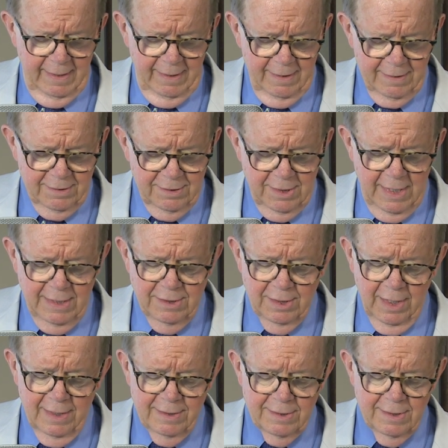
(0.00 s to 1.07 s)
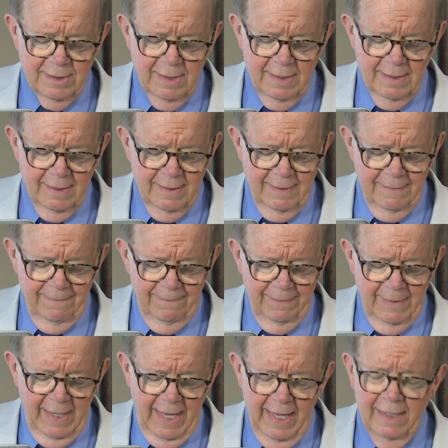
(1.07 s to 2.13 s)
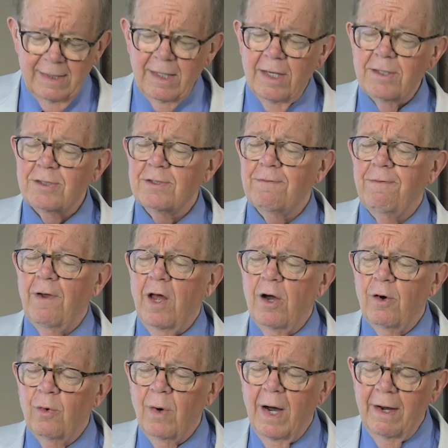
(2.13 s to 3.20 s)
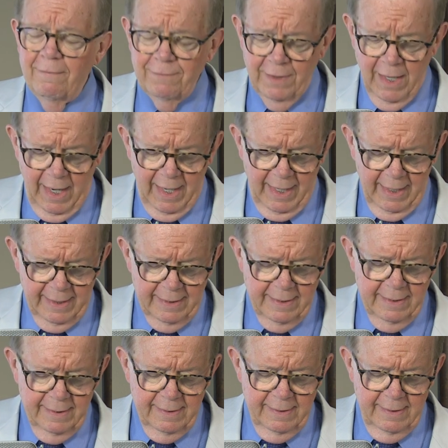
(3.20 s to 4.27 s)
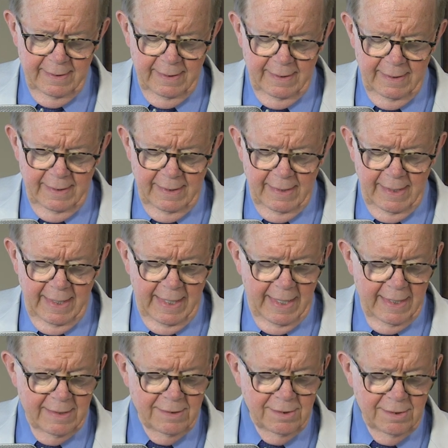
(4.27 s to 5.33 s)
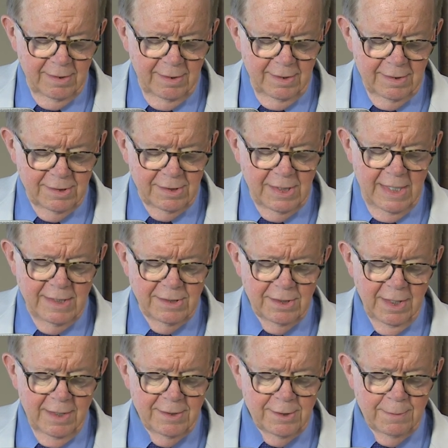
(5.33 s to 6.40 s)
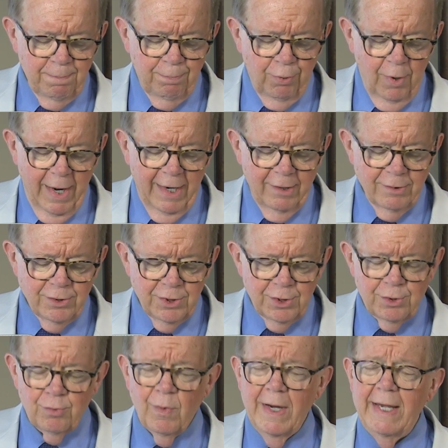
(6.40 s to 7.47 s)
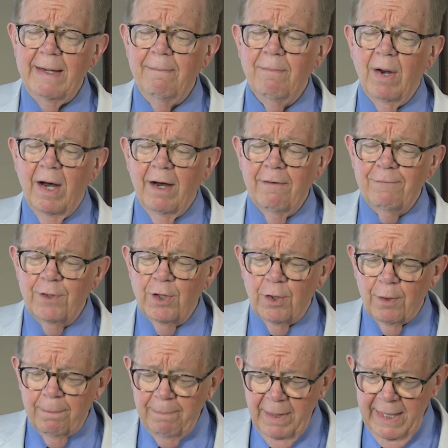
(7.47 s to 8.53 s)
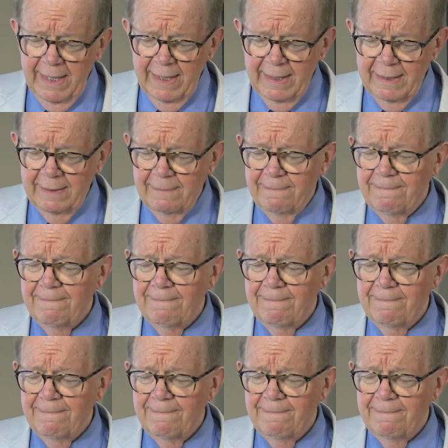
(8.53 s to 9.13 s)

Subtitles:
The ceaseless, endless flow of God is the ceaseless prayer stream of your being.